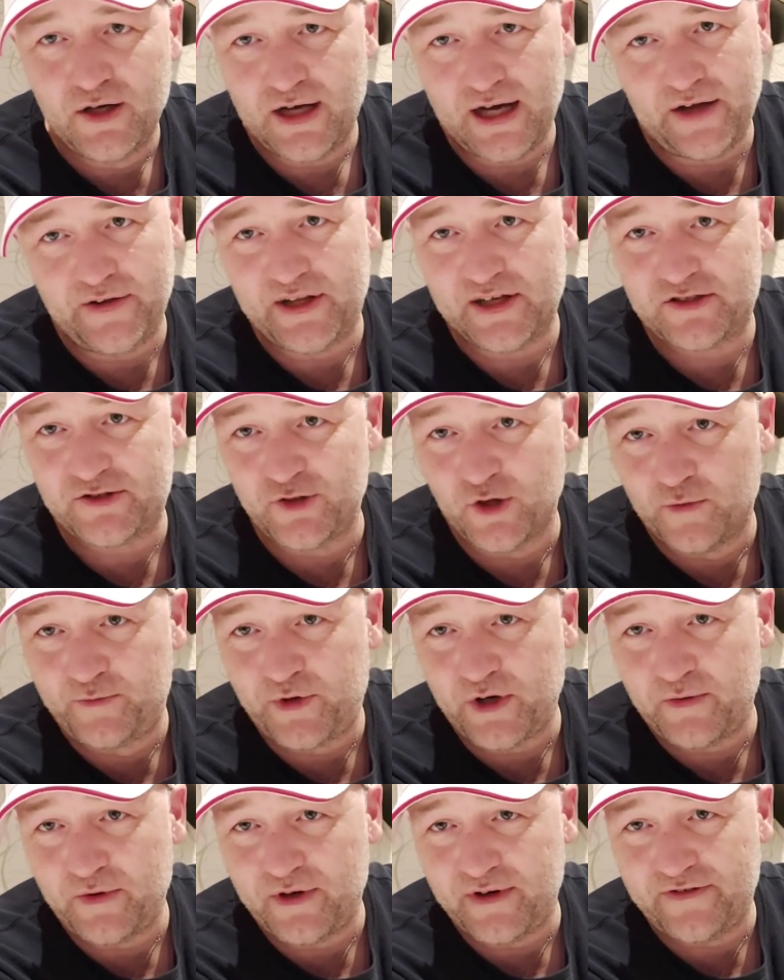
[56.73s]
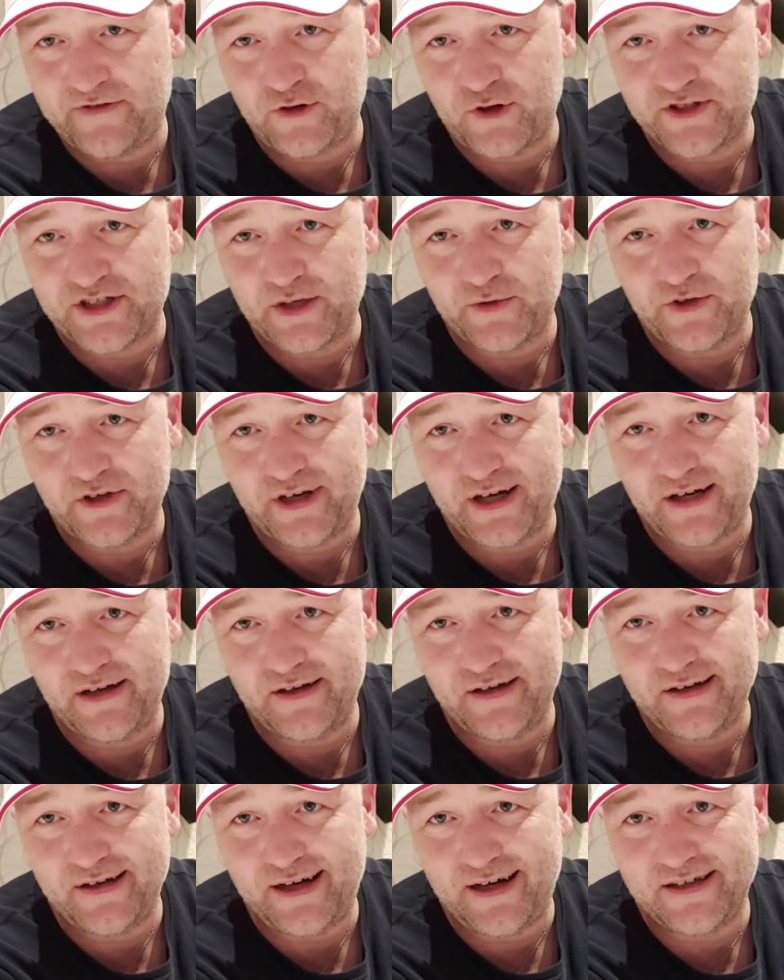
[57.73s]
And that's no problem, of course. I,
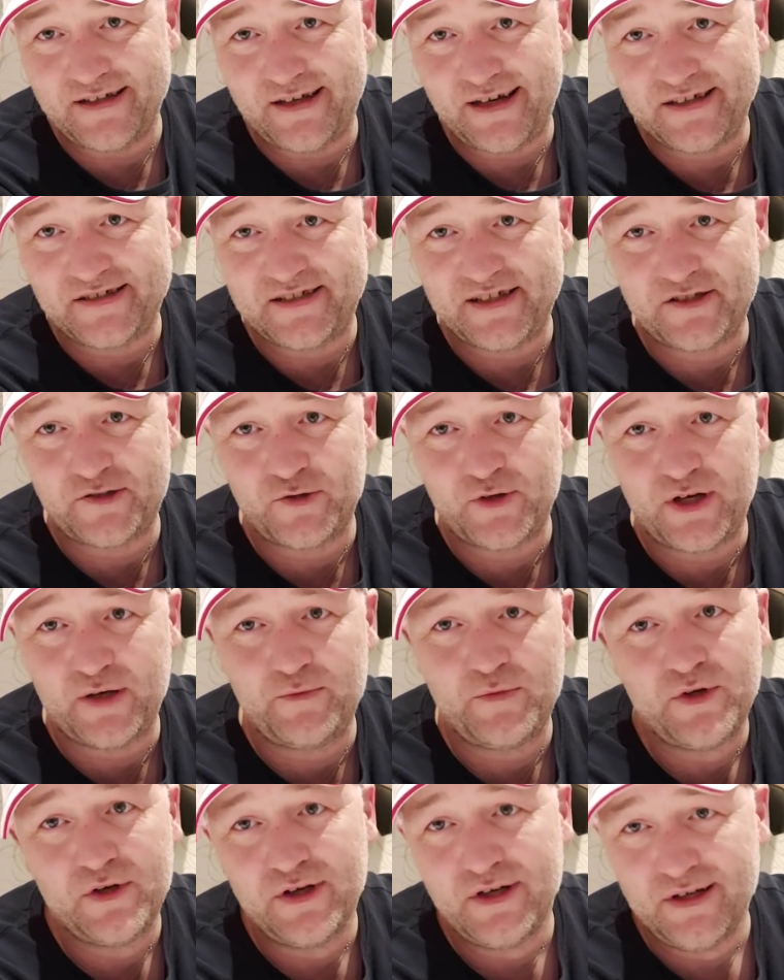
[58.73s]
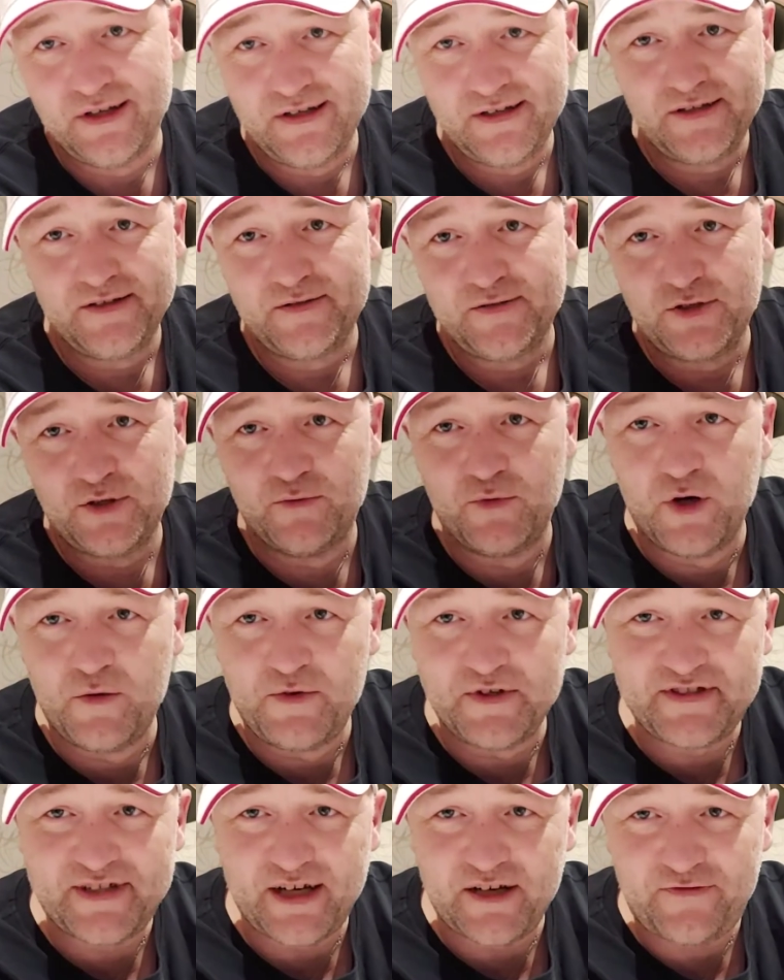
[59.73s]
I, I said to him, the
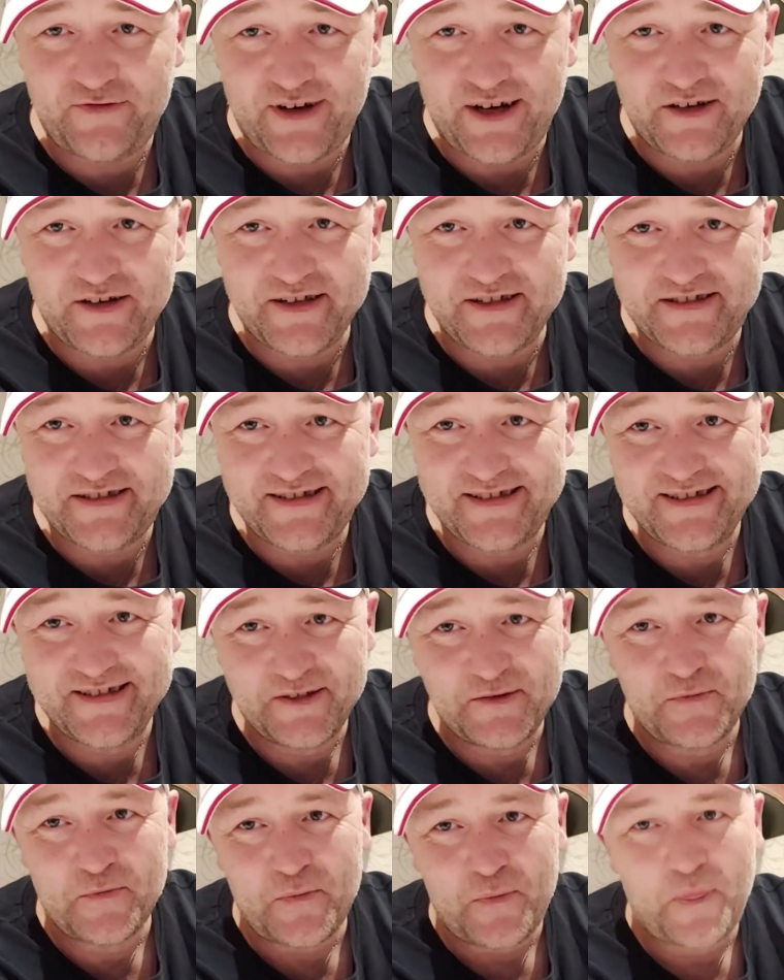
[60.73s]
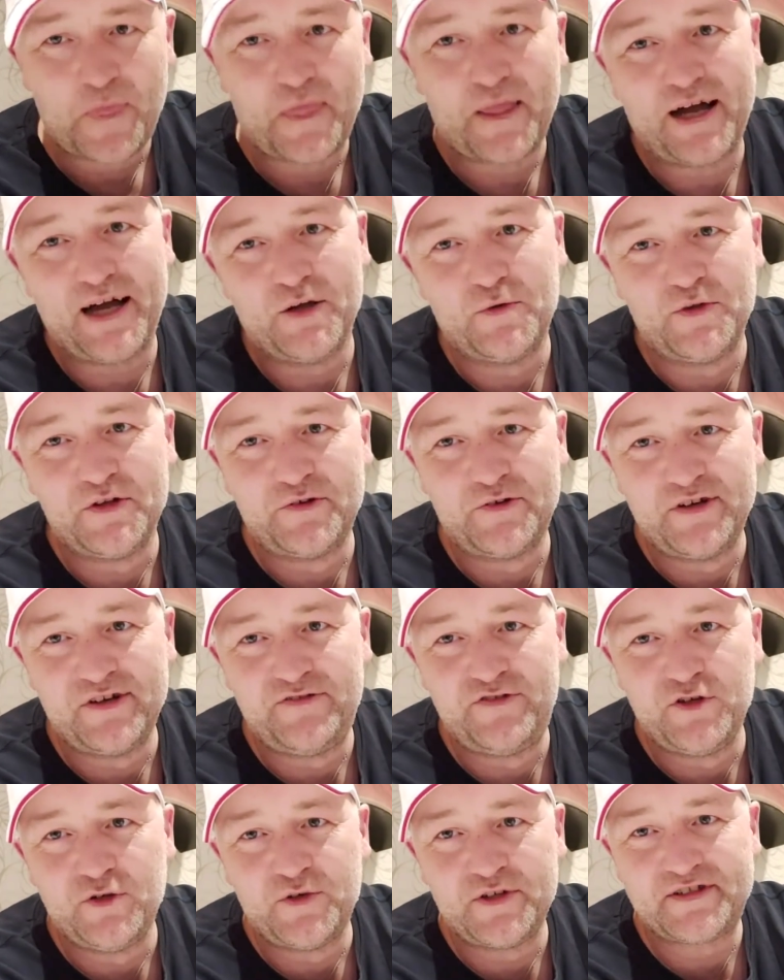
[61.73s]
moment I found it, I will
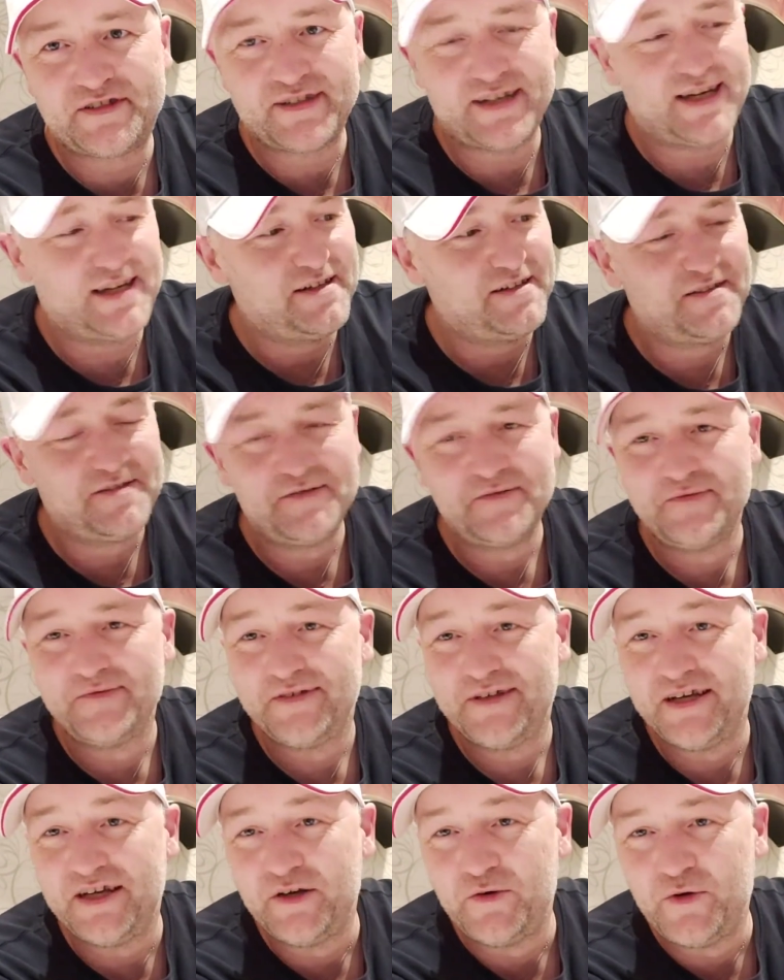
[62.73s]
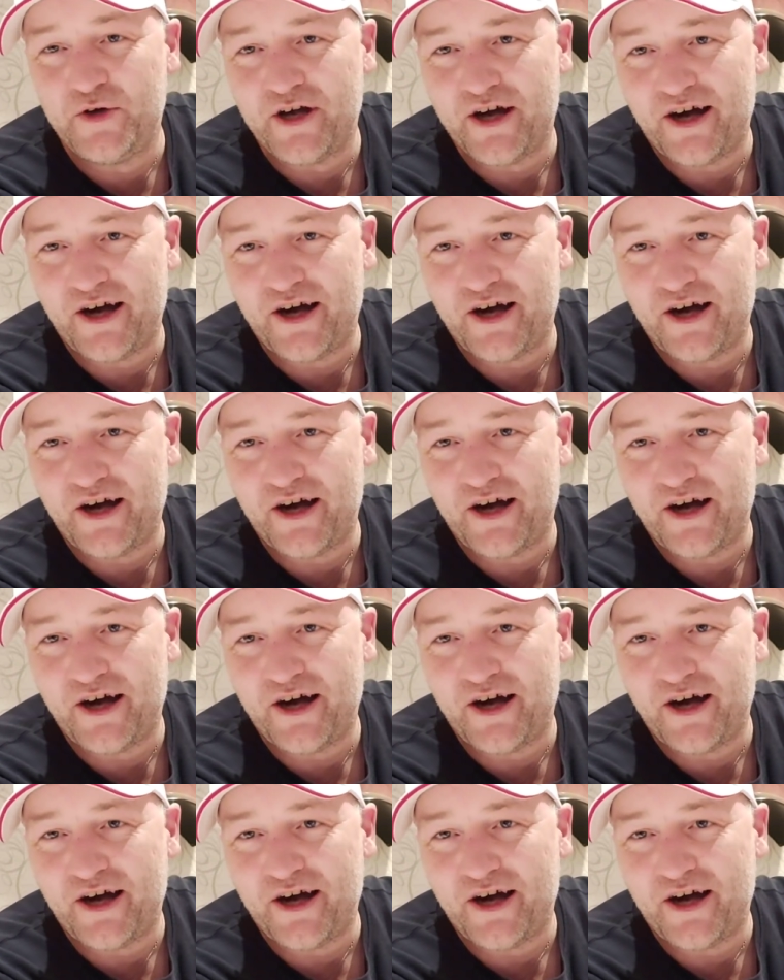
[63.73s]
review it. And here we